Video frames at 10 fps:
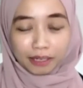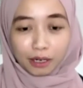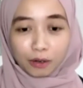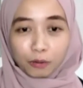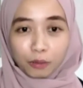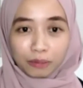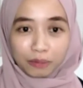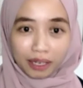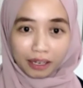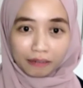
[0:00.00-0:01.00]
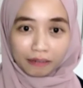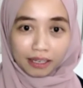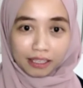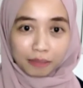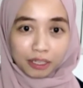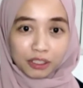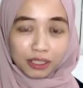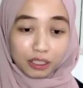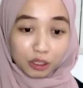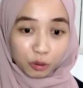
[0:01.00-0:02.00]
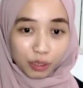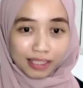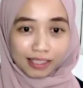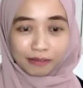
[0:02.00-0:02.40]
They are all well behaved, especially the twins.